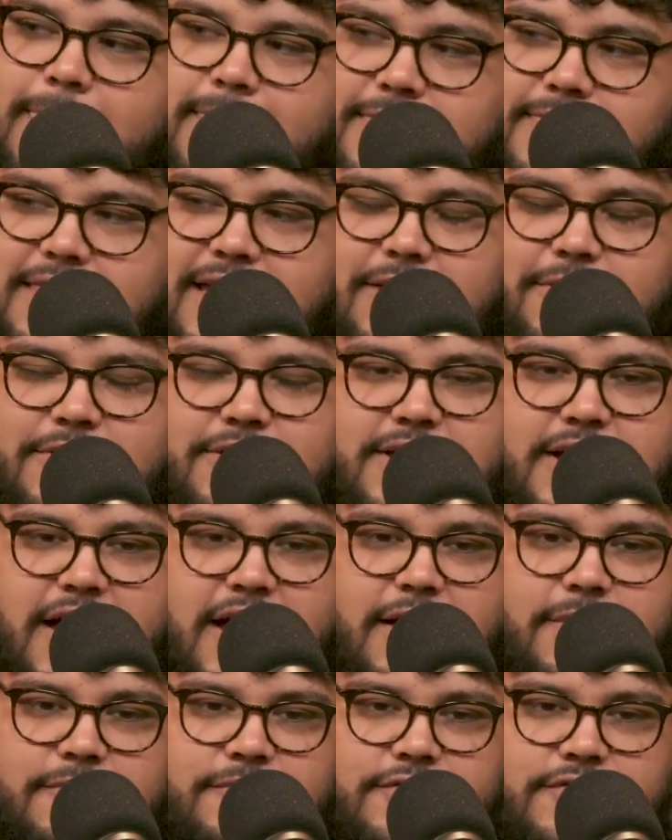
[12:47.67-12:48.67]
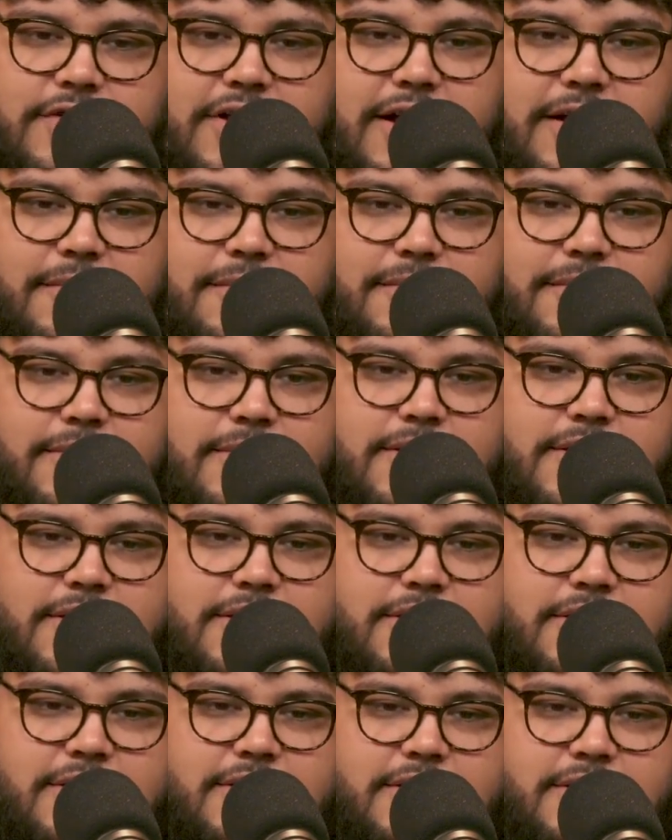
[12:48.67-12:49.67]
they would come from
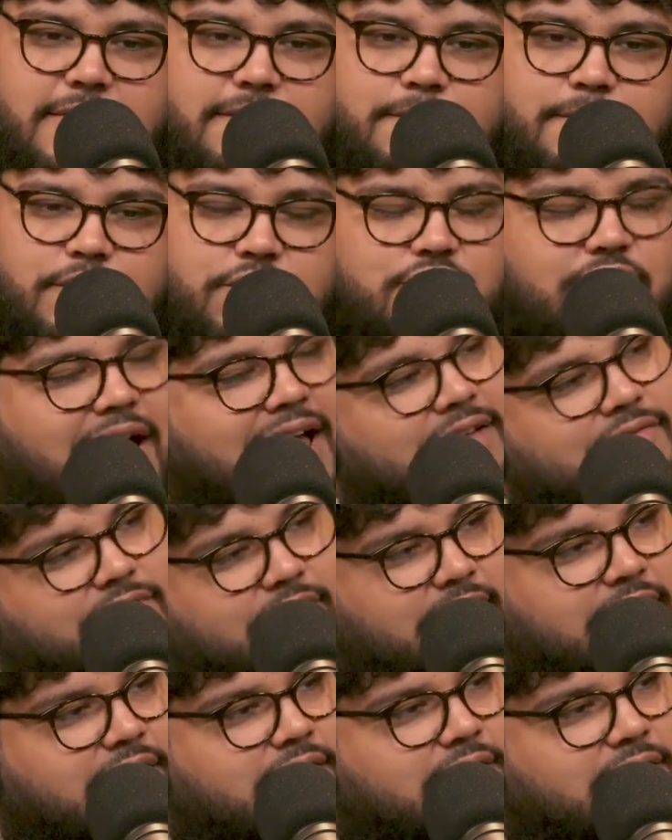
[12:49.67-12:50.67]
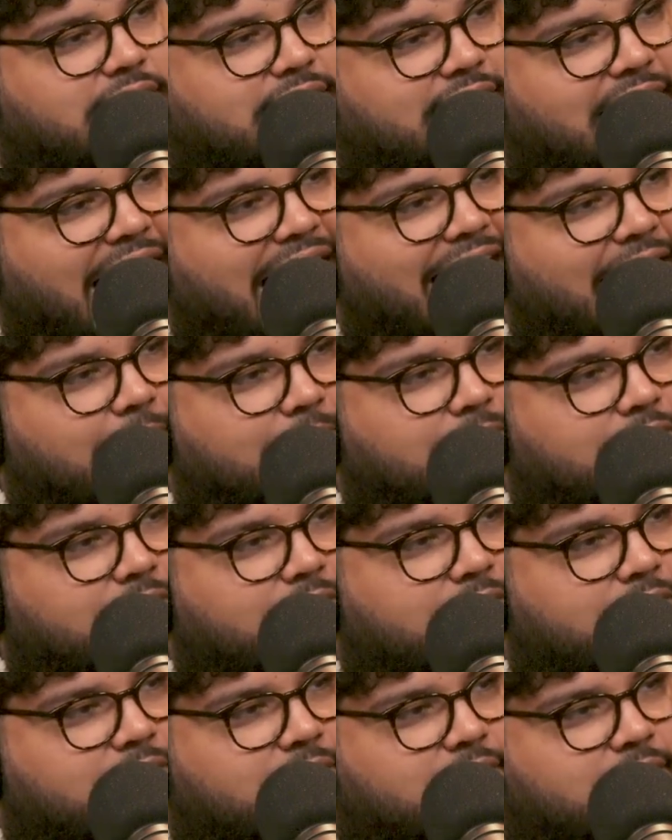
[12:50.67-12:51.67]
private tabs,